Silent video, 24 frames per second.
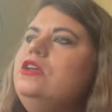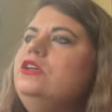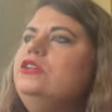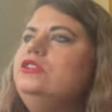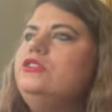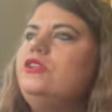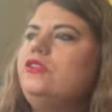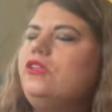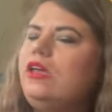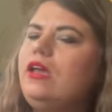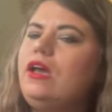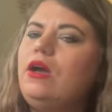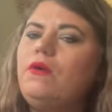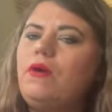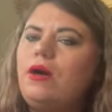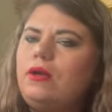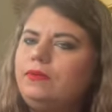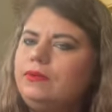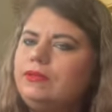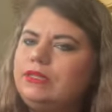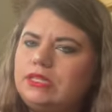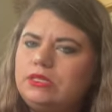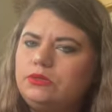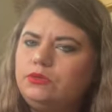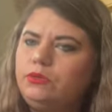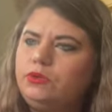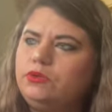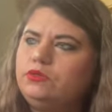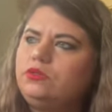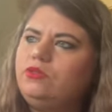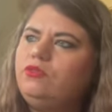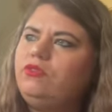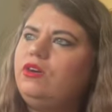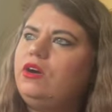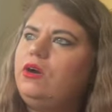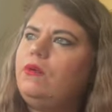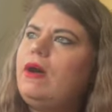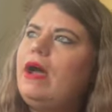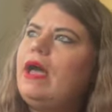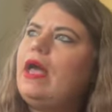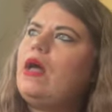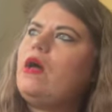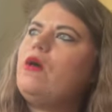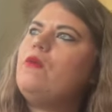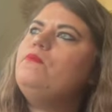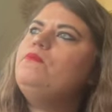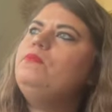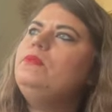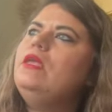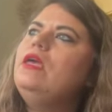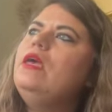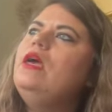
So they go on with this ruse for a while